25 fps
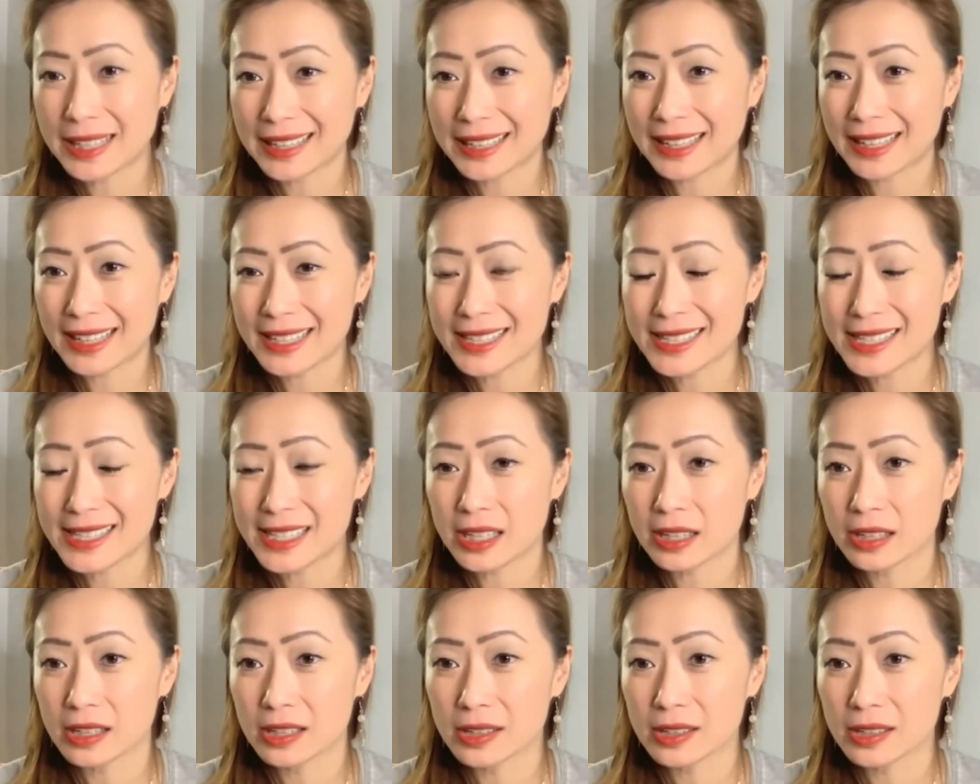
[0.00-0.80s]
in it
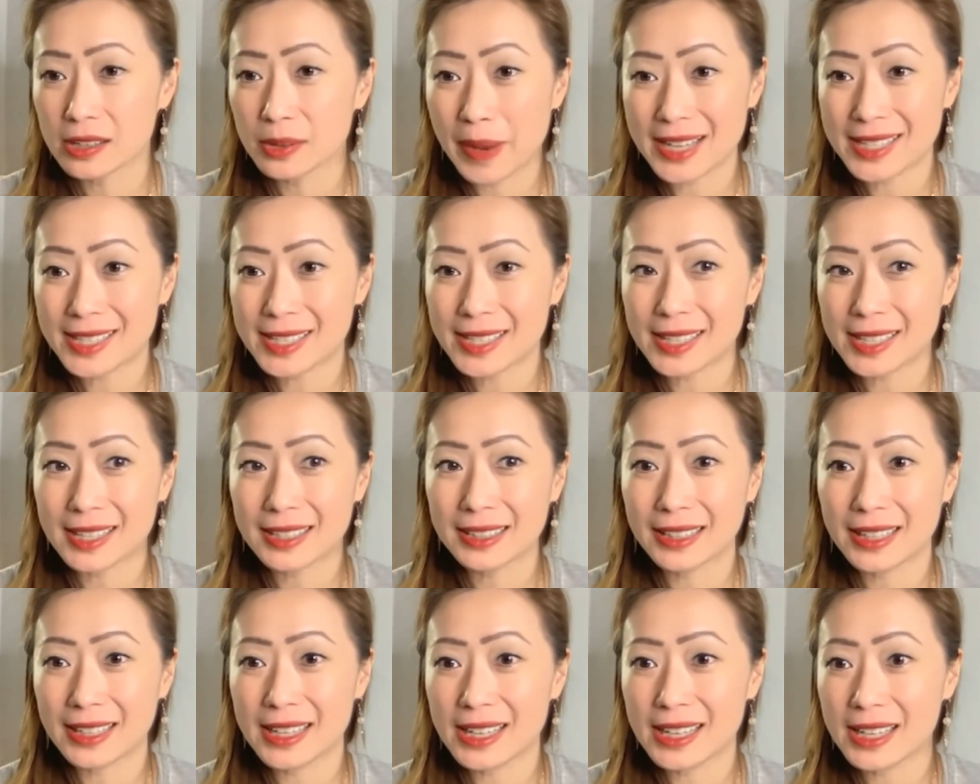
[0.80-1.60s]
until
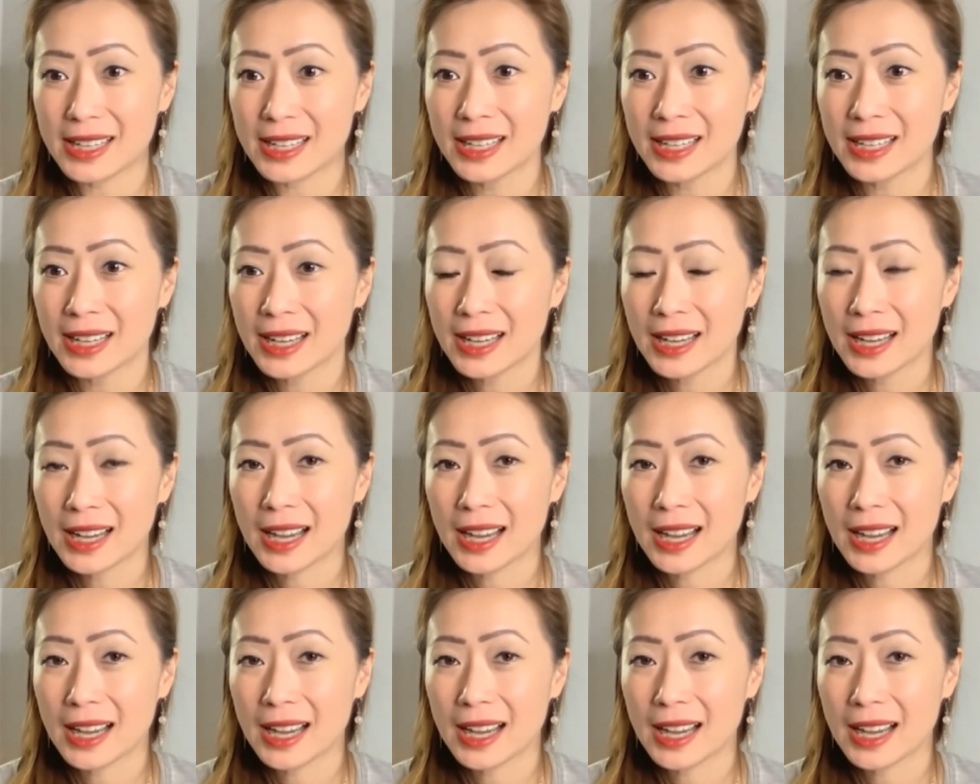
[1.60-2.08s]
basically